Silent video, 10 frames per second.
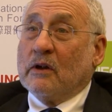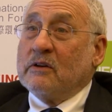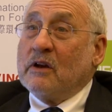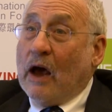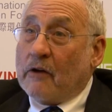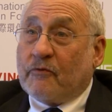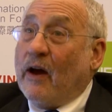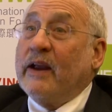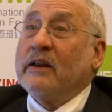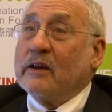not
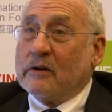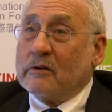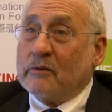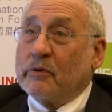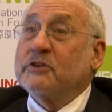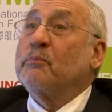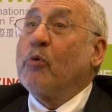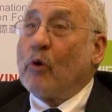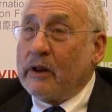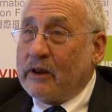fighting it, but
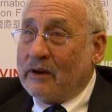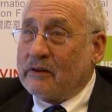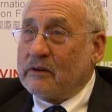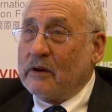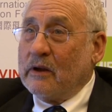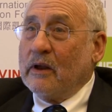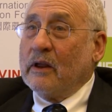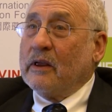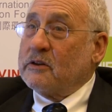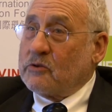supporting it,
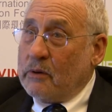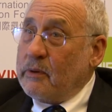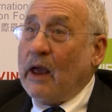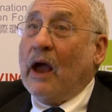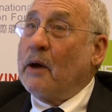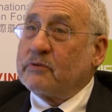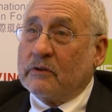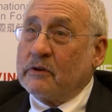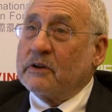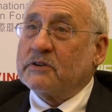is going to be
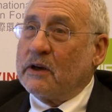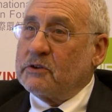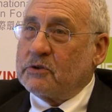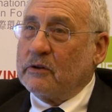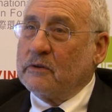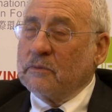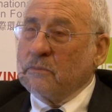absolutely essential.